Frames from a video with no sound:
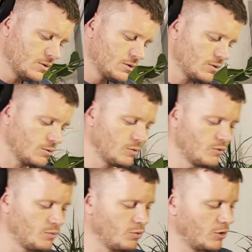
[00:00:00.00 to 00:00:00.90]
So
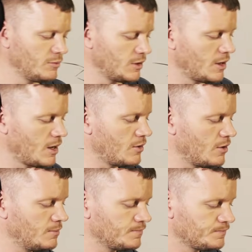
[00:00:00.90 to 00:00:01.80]
we put them
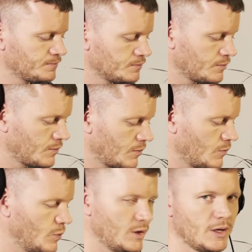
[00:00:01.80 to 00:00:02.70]
together,
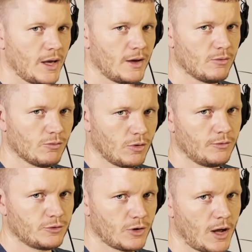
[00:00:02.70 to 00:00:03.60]
we get a
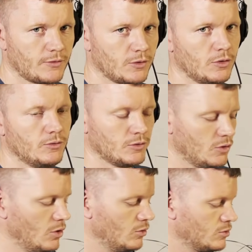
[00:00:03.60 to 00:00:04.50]
rough draft of
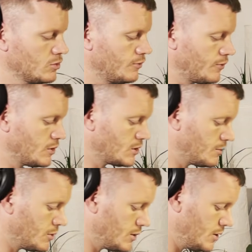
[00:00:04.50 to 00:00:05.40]
Go. So first
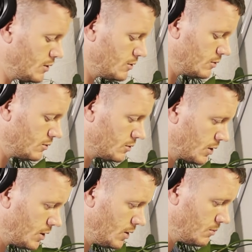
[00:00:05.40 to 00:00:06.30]
I'm going to need to
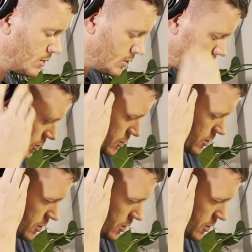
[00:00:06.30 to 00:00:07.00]
time adjust